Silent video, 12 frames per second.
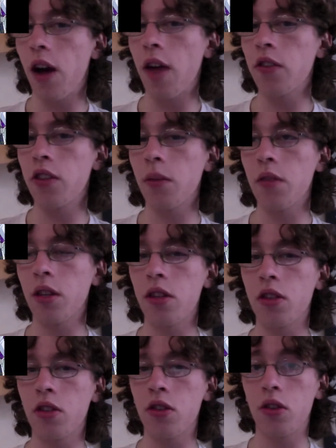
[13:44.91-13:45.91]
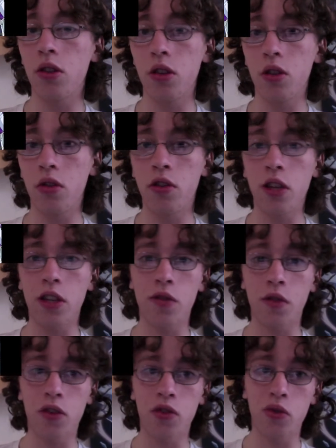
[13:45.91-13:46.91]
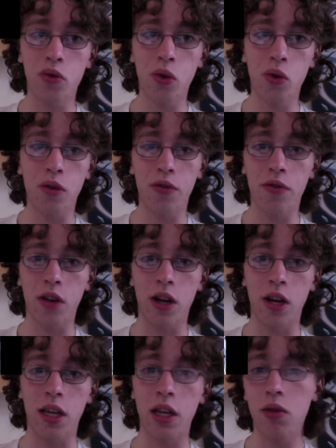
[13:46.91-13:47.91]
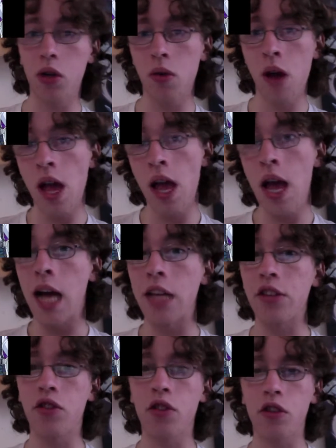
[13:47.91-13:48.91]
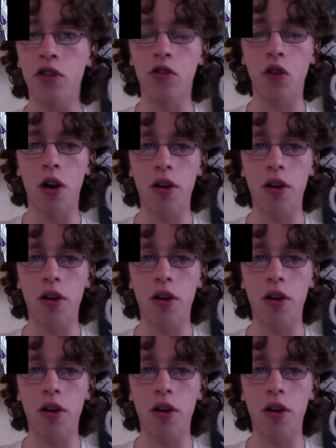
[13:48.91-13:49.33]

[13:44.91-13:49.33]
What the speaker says: This is Yusei's first duel with Kiru has just started,